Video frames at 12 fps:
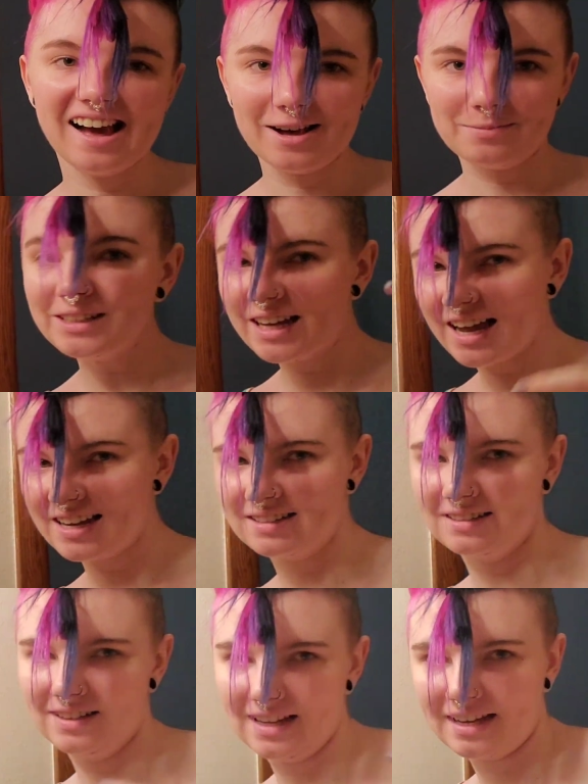um,
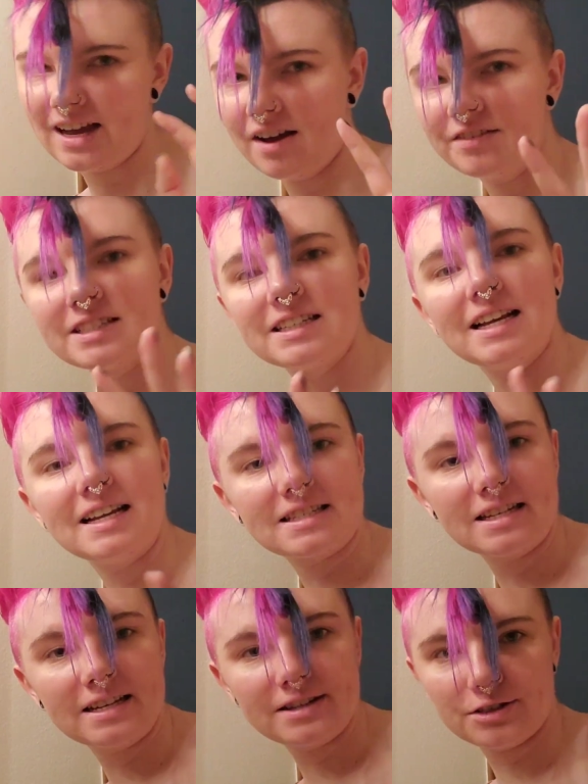again, like, obviously, as
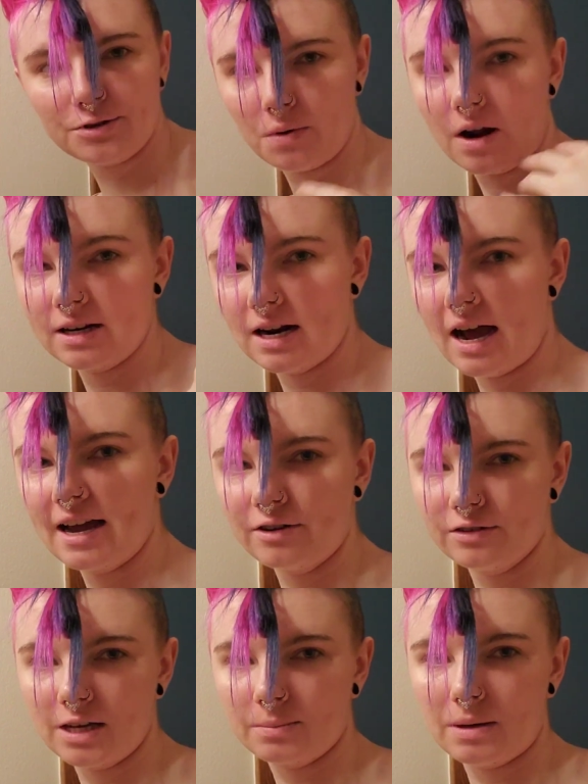neat as you want it. I don't
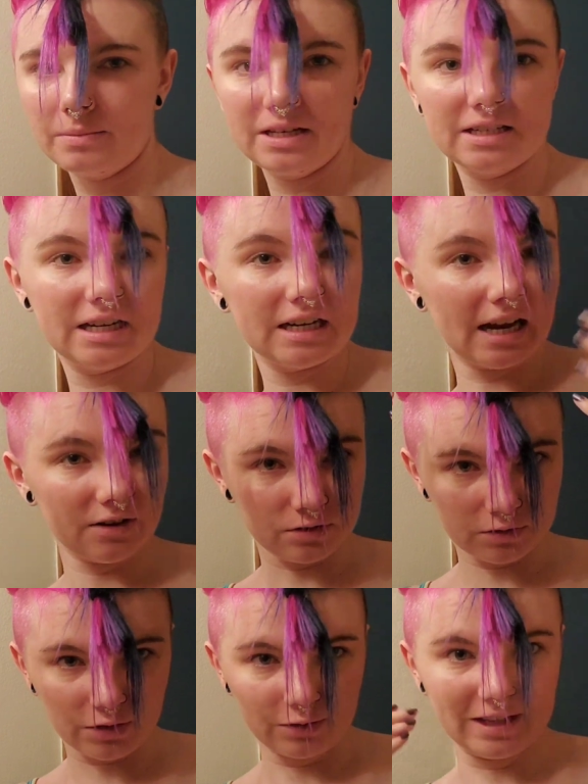like my being neat. I
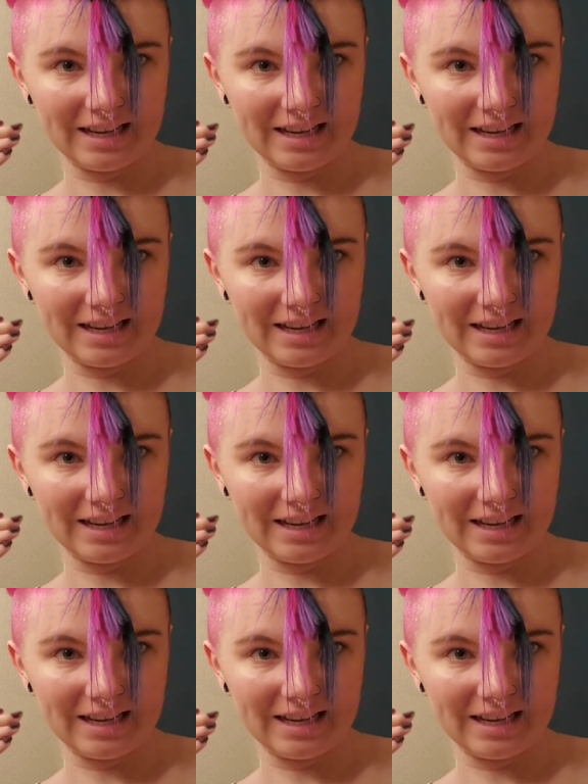also don't